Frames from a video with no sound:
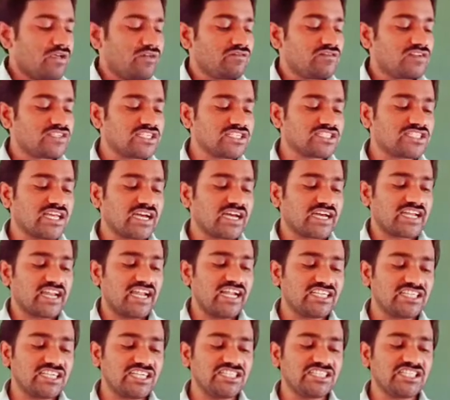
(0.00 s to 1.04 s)
which is the
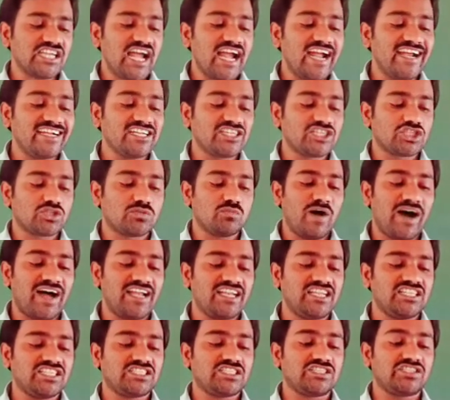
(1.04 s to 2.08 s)
greatest and
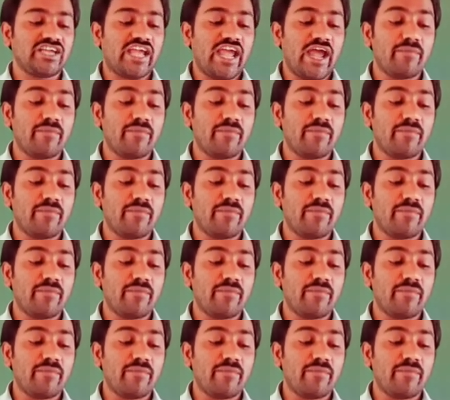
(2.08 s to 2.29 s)
smallest